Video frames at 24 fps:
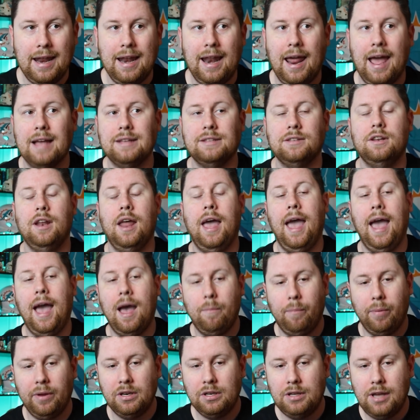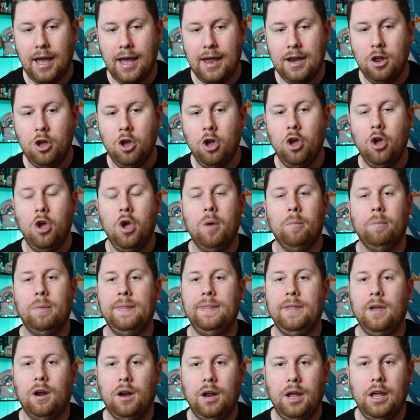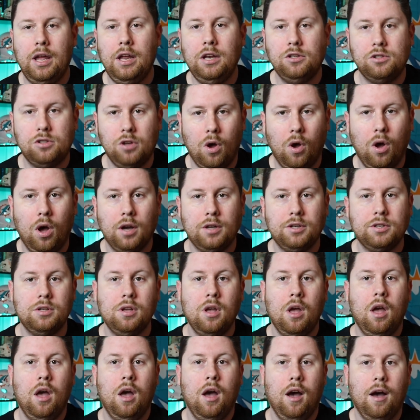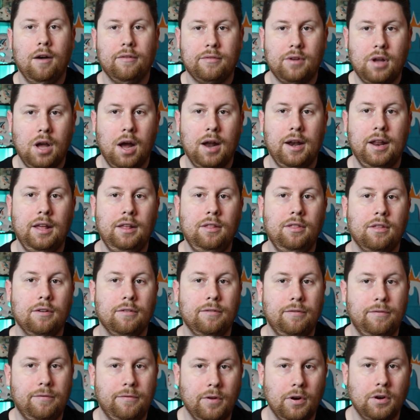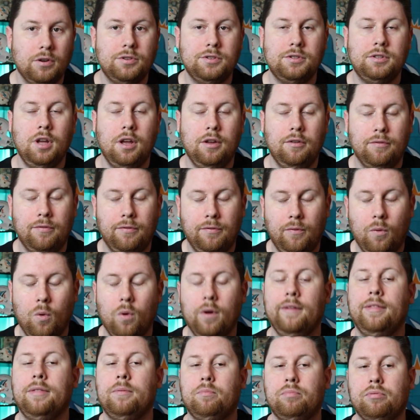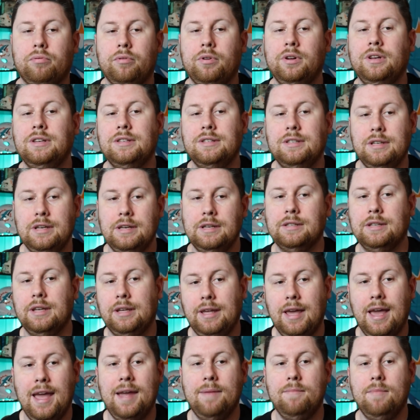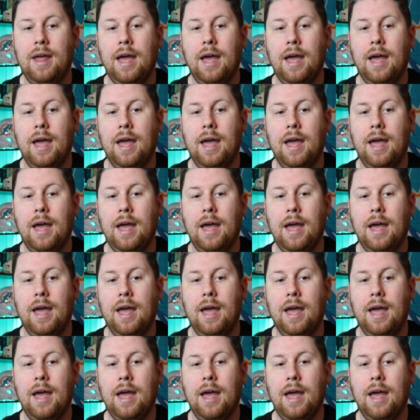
It hasn't happened yet, but they're in talks of cutting the first and fourth preseason game.